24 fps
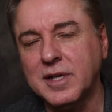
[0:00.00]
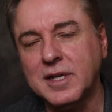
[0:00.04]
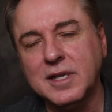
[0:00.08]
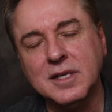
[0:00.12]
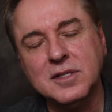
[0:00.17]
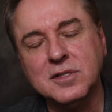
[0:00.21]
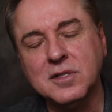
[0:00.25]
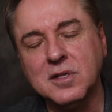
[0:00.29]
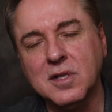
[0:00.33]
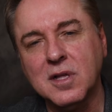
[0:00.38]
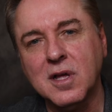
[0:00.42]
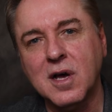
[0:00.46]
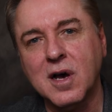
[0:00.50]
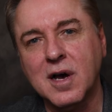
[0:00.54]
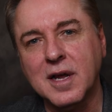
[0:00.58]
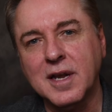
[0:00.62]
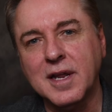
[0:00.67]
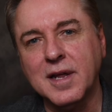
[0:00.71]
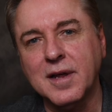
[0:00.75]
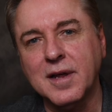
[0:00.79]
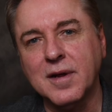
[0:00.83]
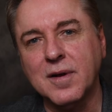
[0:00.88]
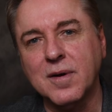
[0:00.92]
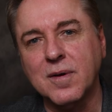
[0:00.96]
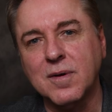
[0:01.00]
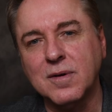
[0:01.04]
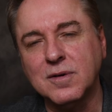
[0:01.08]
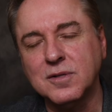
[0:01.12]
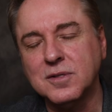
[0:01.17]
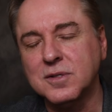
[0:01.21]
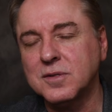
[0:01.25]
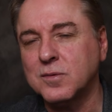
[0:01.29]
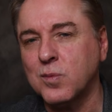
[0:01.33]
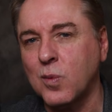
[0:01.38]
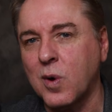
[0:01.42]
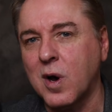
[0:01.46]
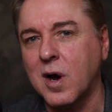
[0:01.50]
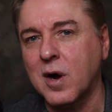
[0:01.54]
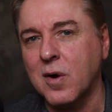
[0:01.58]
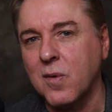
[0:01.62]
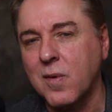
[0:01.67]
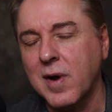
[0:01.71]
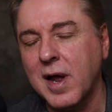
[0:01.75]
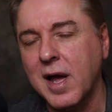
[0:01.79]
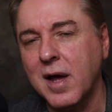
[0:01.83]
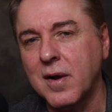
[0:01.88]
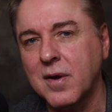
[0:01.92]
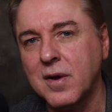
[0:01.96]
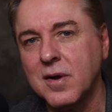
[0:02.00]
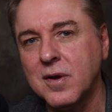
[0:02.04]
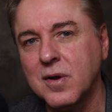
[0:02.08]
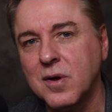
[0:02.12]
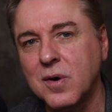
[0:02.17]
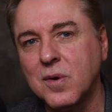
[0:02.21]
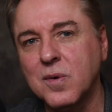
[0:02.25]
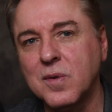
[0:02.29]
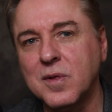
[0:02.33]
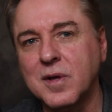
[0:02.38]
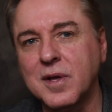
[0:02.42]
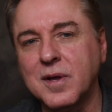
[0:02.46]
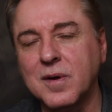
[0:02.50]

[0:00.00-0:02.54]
easily on here and just walk around and know that